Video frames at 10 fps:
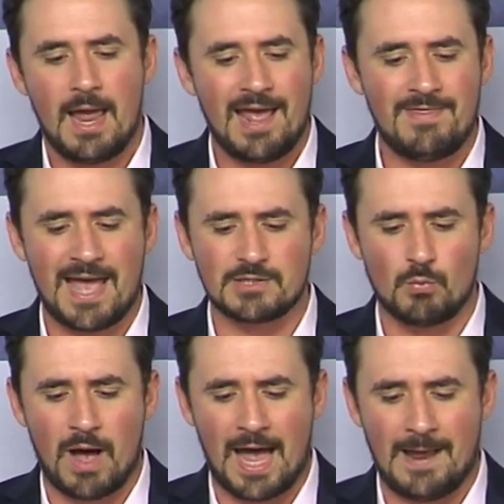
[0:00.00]
And that's
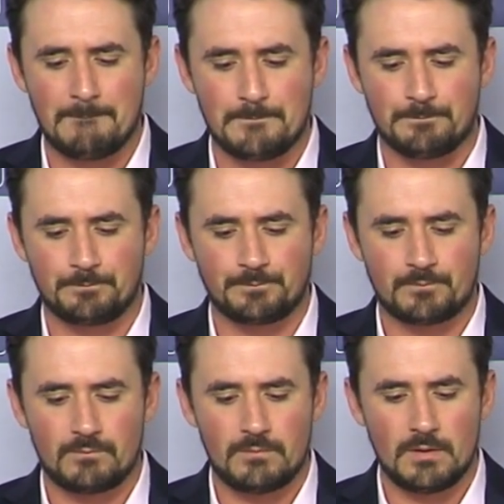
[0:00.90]
why
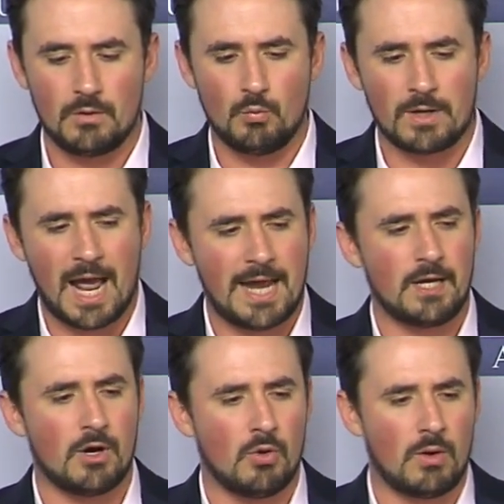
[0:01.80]
when I
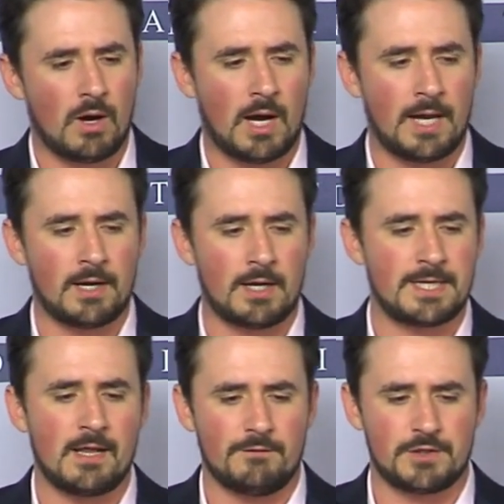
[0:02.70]
go on, on
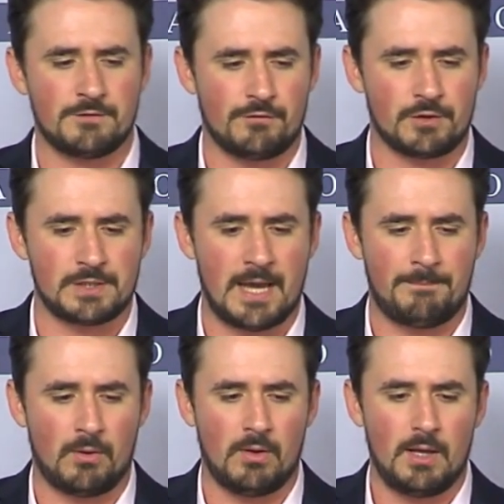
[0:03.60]
television, for
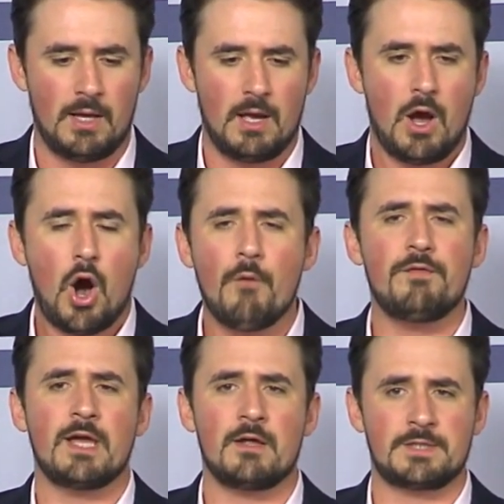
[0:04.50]
example,
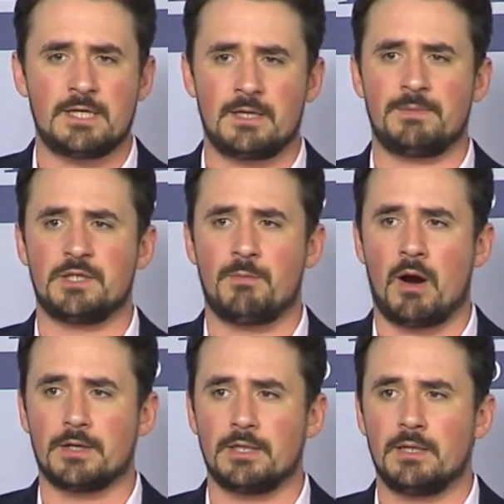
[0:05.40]
hopefully I'll say something
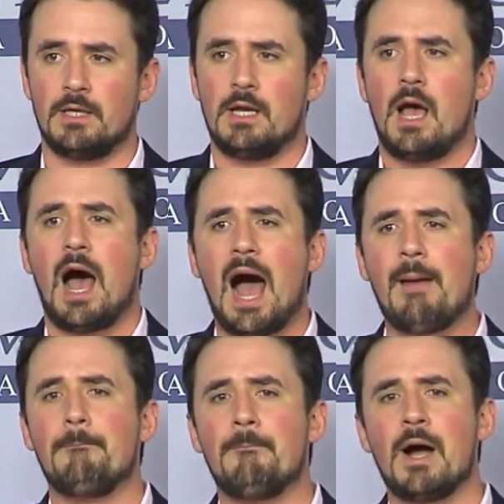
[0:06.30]
smart.
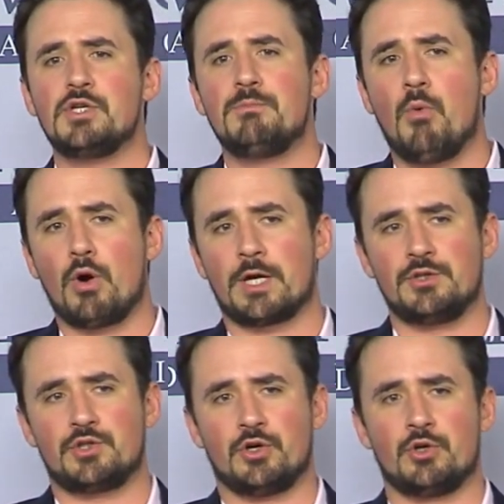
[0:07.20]
I'm much more
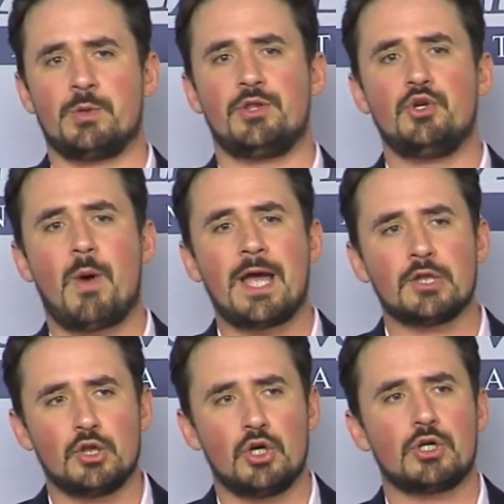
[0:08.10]
concerned with do I
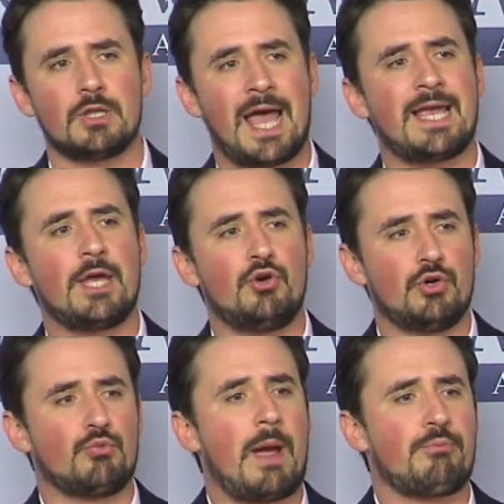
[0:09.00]
look like a
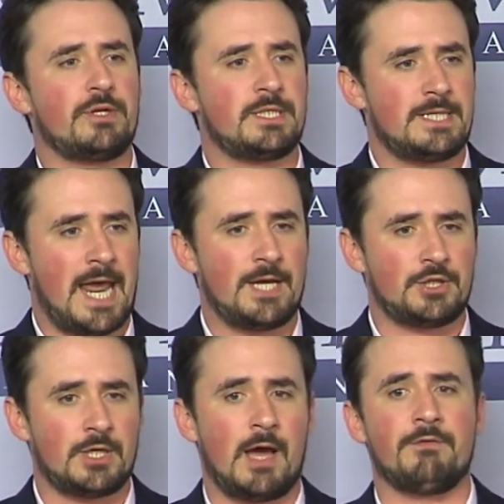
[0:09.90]
good
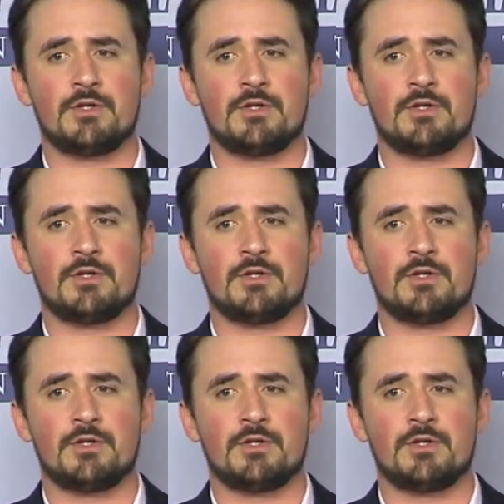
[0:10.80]
representation of